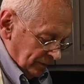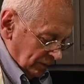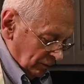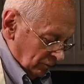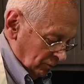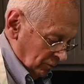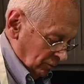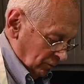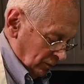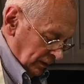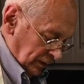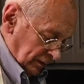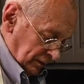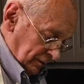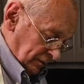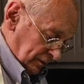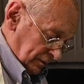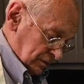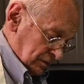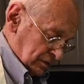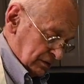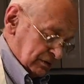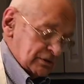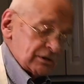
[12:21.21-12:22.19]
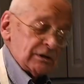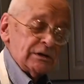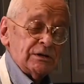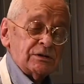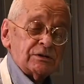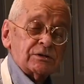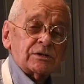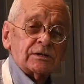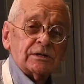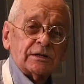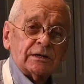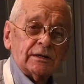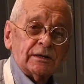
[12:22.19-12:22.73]
We'll
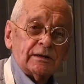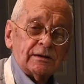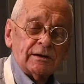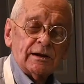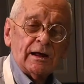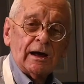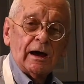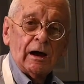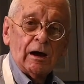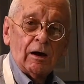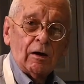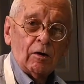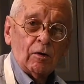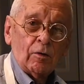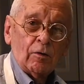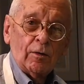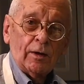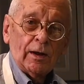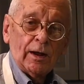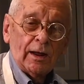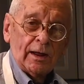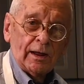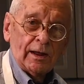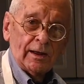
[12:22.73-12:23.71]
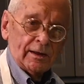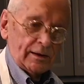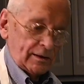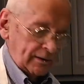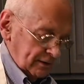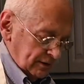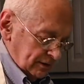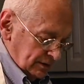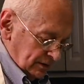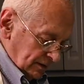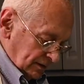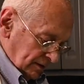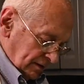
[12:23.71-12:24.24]
season it now
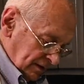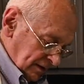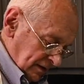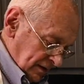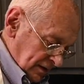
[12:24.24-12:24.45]
and